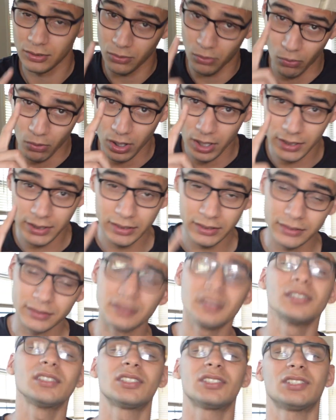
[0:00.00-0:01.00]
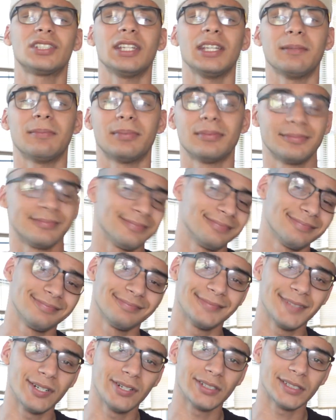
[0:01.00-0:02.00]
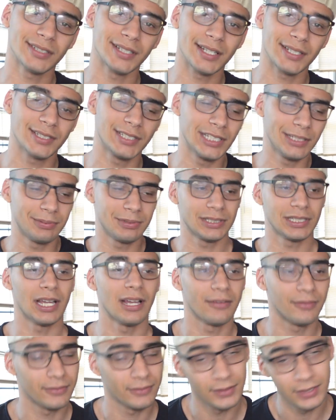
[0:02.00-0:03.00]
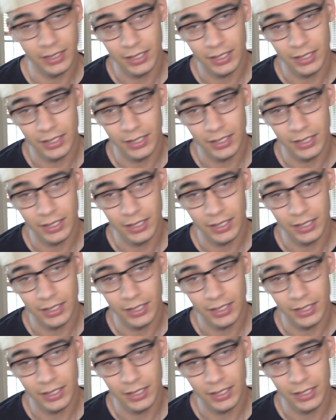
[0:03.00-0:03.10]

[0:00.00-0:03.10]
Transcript: One, it's cheap. Who doesn't like cheap stuff?